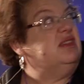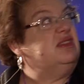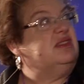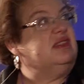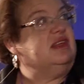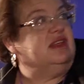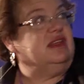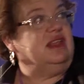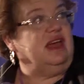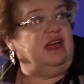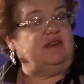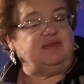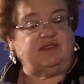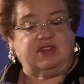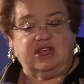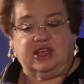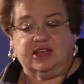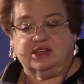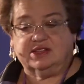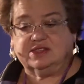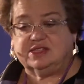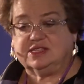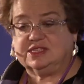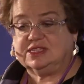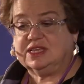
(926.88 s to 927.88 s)
the left
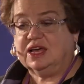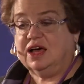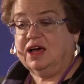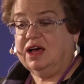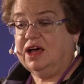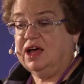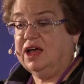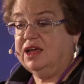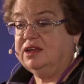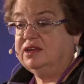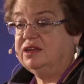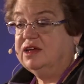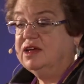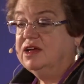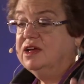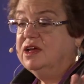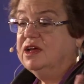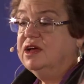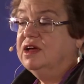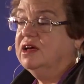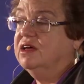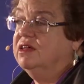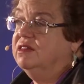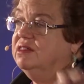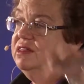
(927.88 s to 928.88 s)
hand side
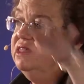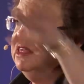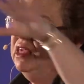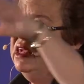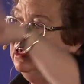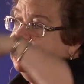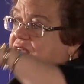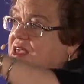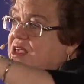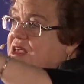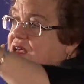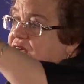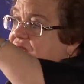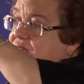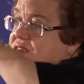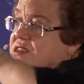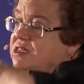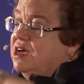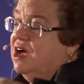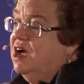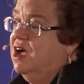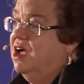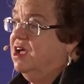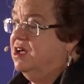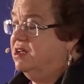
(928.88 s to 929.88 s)
the
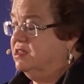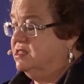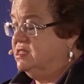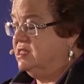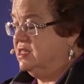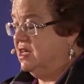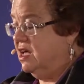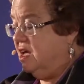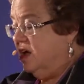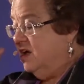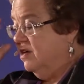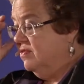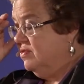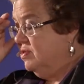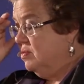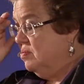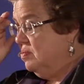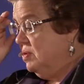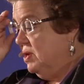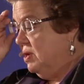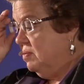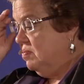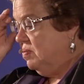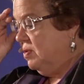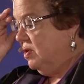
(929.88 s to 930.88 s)
dials of the
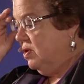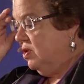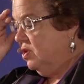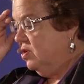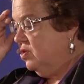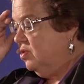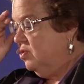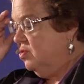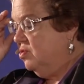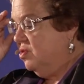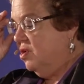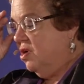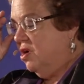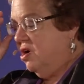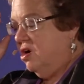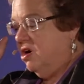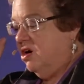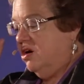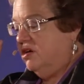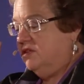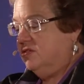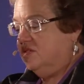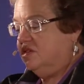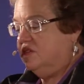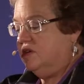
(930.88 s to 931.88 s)
people who
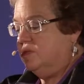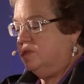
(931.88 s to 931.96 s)
are the